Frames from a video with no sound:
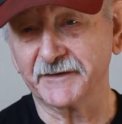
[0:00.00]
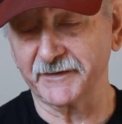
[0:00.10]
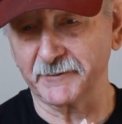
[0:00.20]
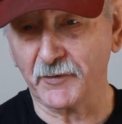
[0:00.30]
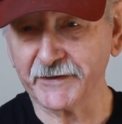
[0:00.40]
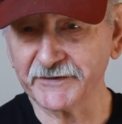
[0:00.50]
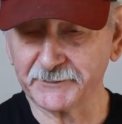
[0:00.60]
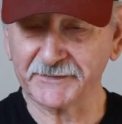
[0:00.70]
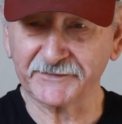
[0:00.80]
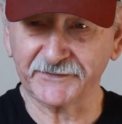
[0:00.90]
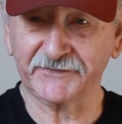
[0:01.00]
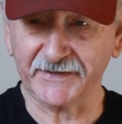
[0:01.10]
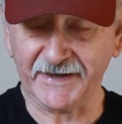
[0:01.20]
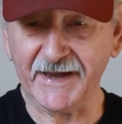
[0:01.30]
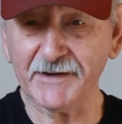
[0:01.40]
the market is basically
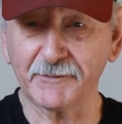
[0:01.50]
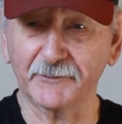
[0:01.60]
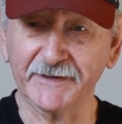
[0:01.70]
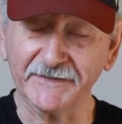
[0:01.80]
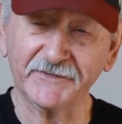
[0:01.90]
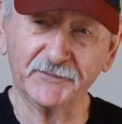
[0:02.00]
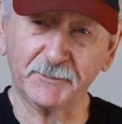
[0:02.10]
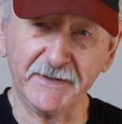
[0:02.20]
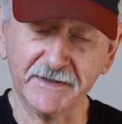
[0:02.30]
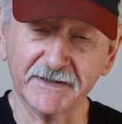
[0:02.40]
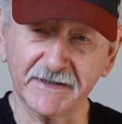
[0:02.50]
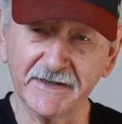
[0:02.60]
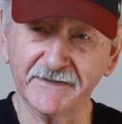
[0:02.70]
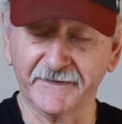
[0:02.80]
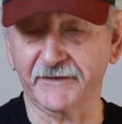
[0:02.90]
saying, hey, when we hit this peak,
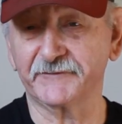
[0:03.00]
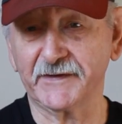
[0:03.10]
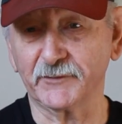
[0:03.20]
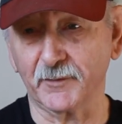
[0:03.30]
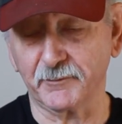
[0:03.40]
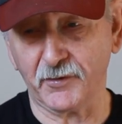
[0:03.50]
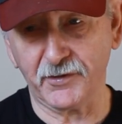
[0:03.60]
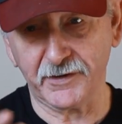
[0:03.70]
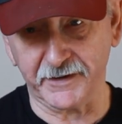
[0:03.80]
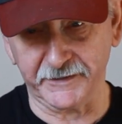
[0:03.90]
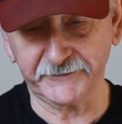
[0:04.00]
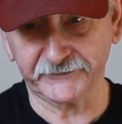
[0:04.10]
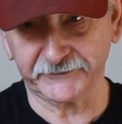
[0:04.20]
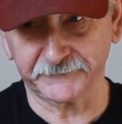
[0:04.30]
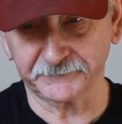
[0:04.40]
then the Fed will
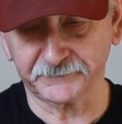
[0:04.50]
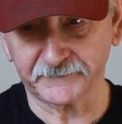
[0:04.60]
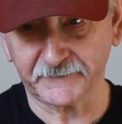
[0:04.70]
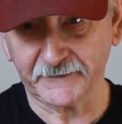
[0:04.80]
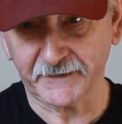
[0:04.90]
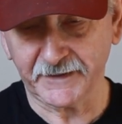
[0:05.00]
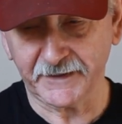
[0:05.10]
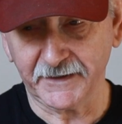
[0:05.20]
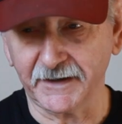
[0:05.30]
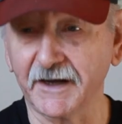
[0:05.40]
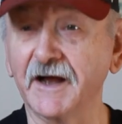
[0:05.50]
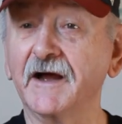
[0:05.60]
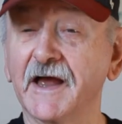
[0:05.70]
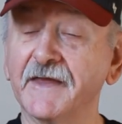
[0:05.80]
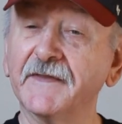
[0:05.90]
pause
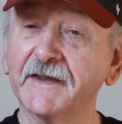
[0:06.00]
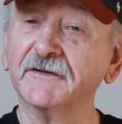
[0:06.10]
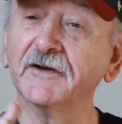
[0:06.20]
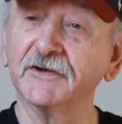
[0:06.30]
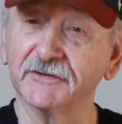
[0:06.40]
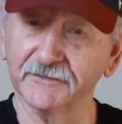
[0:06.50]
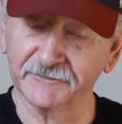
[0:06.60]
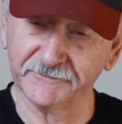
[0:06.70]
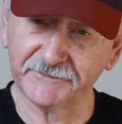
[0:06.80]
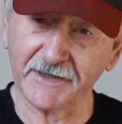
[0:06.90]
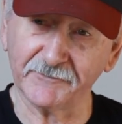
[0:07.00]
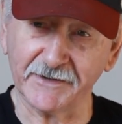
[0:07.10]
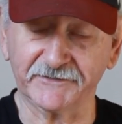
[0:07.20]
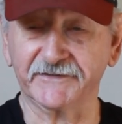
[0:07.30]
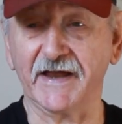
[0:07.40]
and then take
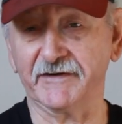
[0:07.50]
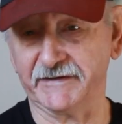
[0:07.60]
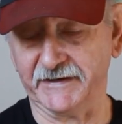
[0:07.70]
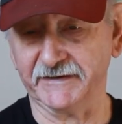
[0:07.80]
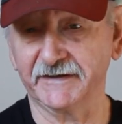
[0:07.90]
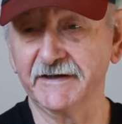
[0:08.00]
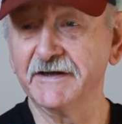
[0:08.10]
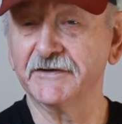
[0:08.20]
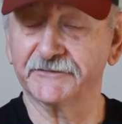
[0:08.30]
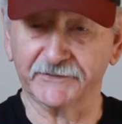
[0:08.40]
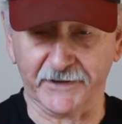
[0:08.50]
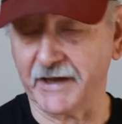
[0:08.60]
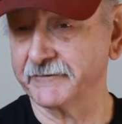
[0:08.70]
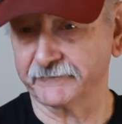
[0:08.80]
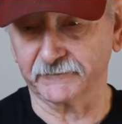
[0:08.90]
rates down again. So,
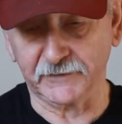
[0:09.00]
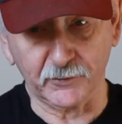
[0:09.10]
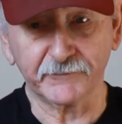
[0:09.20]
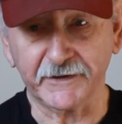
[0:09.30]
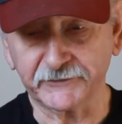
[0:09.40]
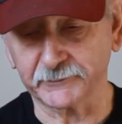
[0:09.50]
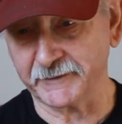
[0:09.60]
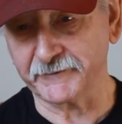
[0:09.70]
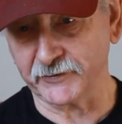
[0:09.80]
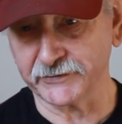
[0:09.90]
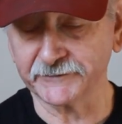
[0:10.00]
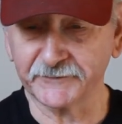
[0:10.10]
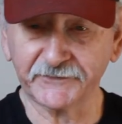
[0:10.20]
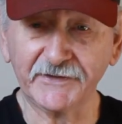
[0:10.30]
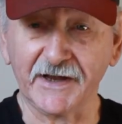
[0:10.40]
and lower rates would be very good
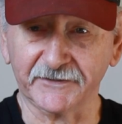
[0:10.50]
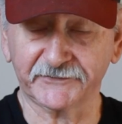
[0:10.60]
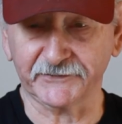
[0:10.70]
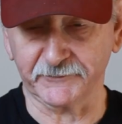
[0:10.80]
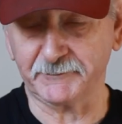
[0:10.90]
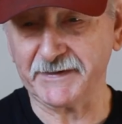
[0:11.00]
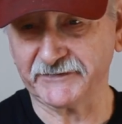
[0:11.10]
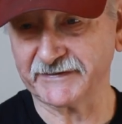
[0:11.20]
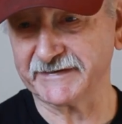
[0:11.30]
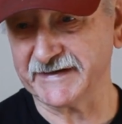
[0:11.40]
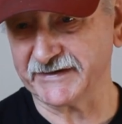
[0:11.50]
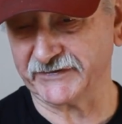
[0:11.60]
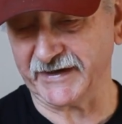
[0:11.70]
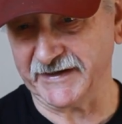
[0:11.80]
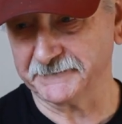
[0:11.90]
for stocks. So basically
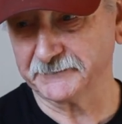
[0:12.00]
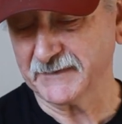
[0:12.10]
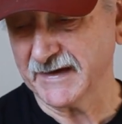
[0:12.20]
it's a